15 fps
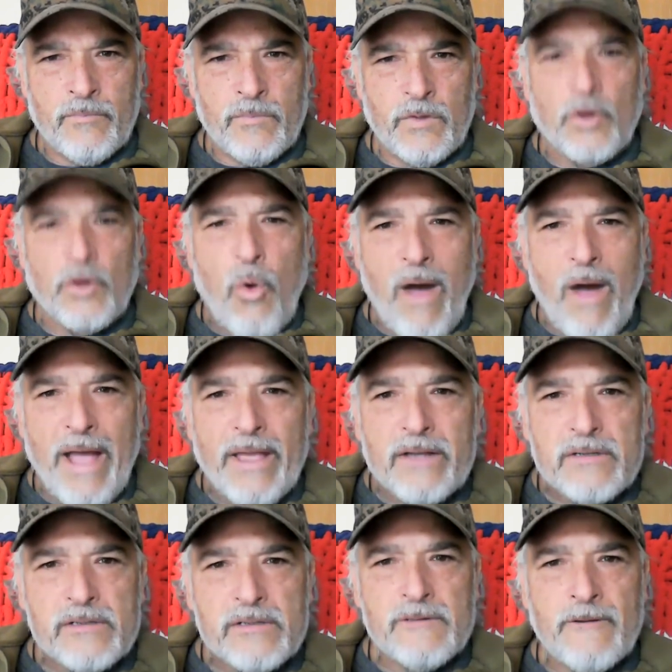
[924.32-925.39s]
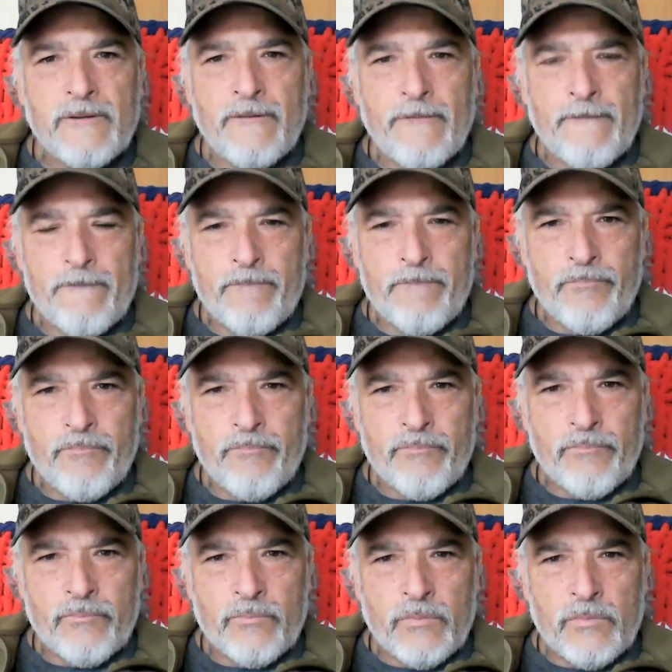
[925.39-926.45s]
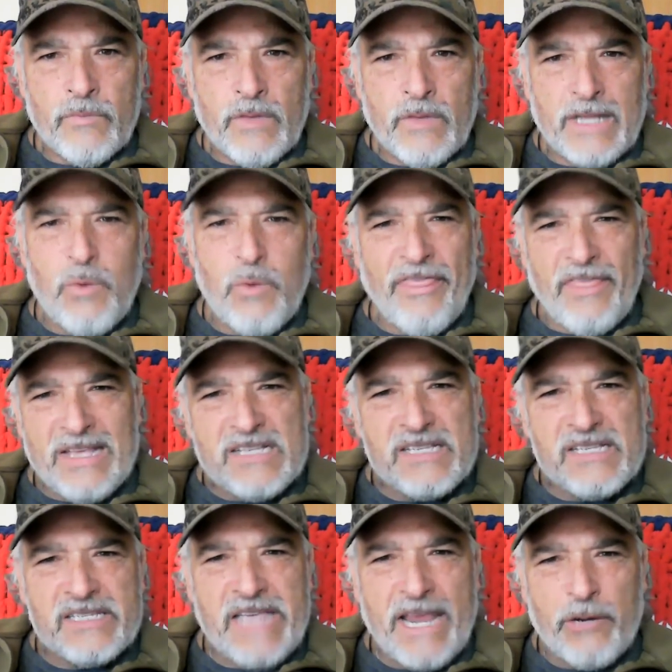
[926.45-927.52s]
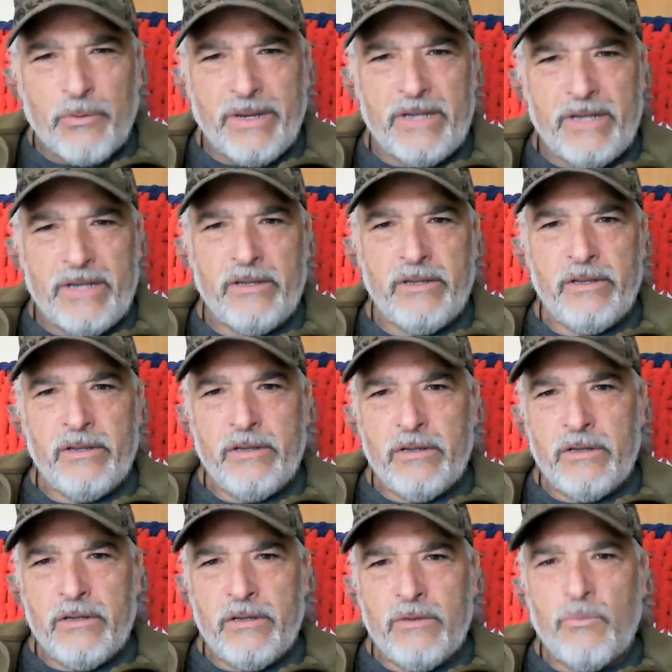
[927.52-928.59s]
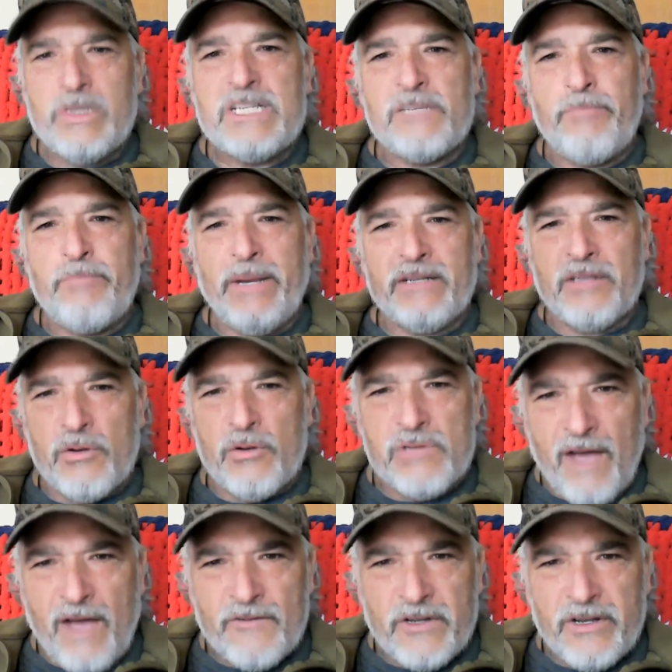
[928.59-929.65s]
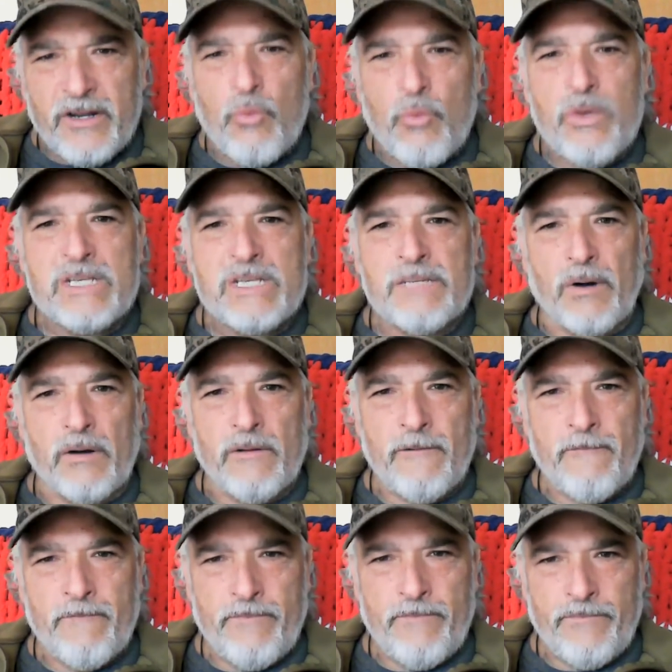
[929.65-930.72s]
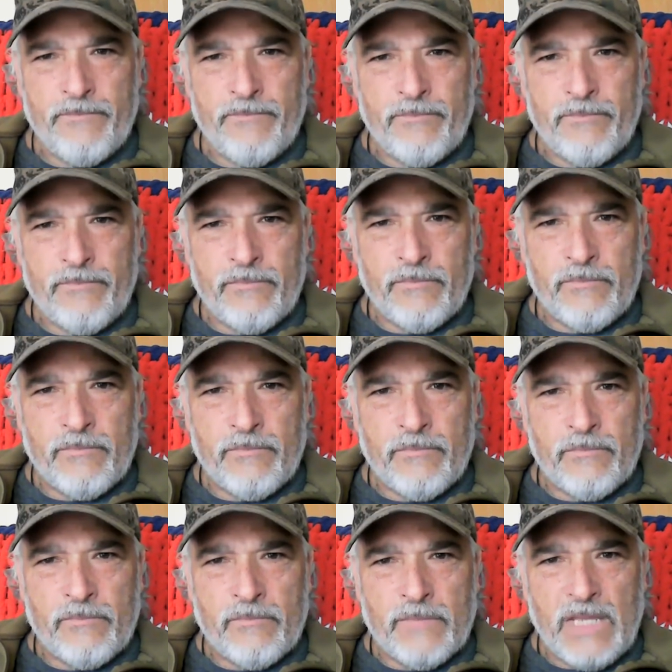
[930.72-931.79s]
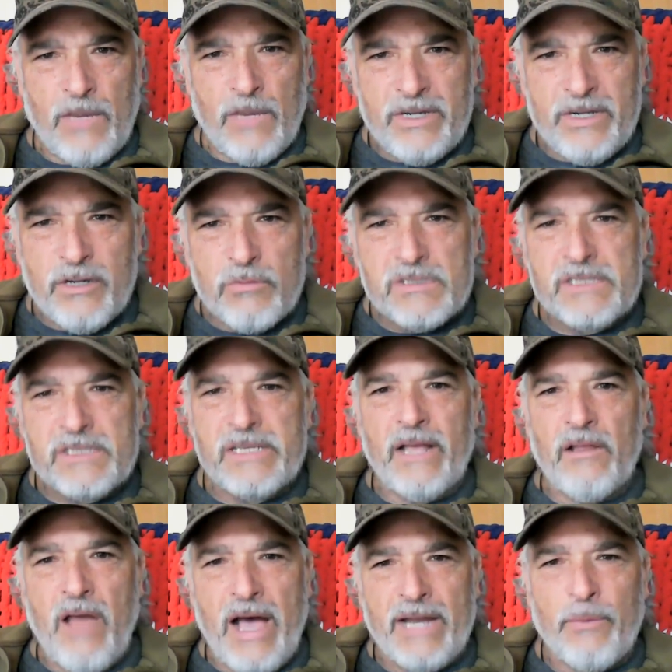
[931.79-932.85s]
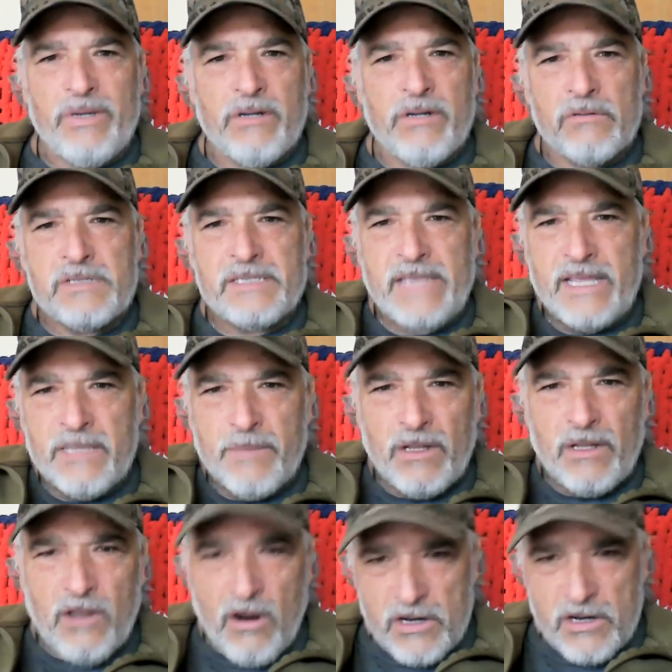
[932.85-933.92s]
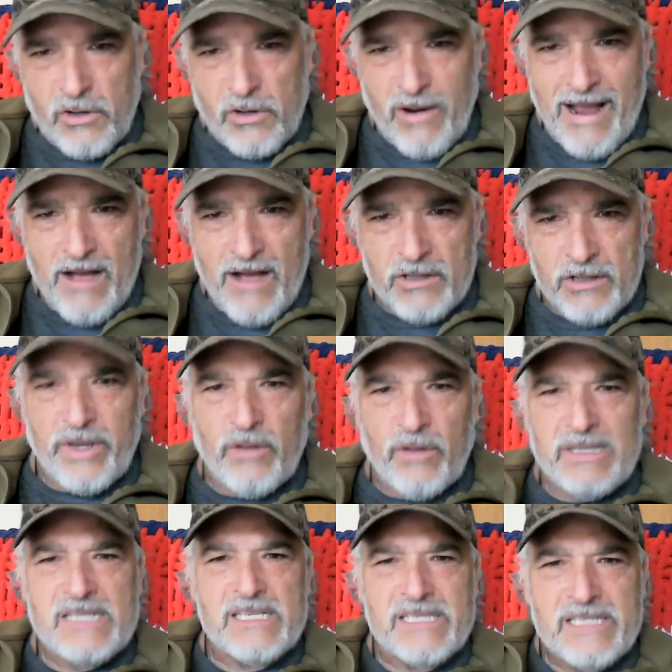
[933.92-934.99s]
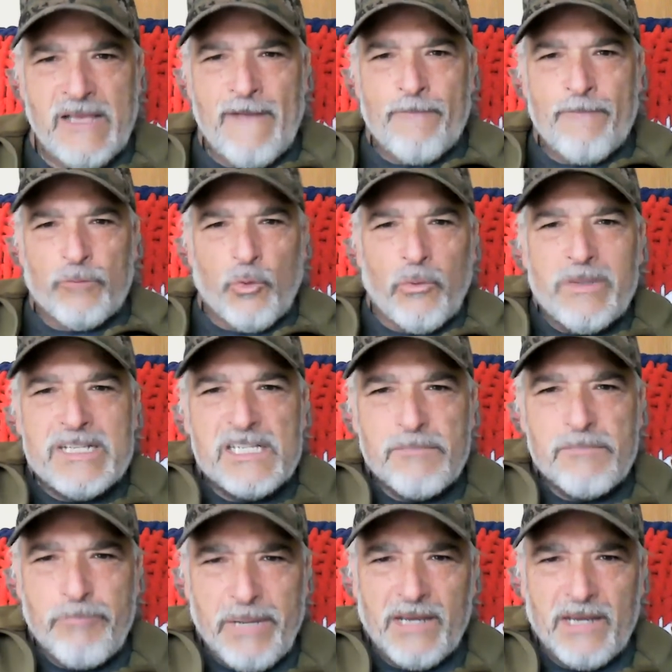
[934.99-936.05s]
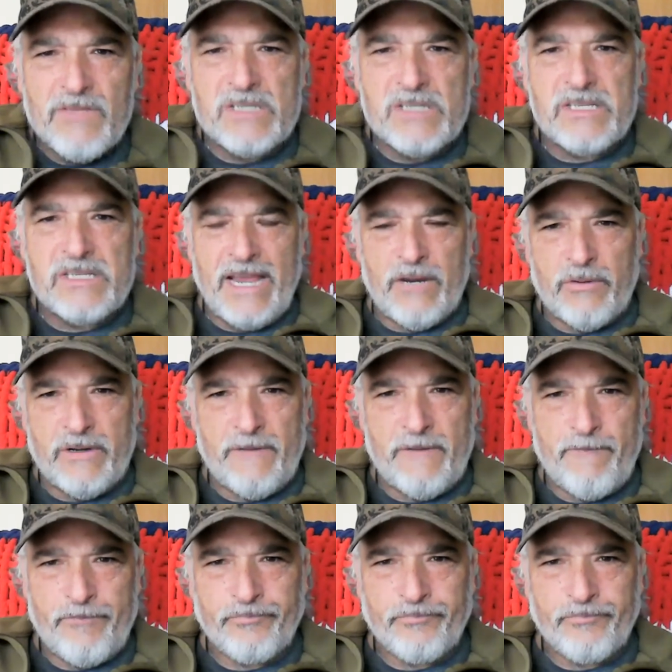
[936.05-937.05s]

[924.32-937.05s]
You're quiet. That's why things sacred, we speak to those often in a whisper. And we don't say a lot, and we don't say them in large crowds, and you only speak of the sacred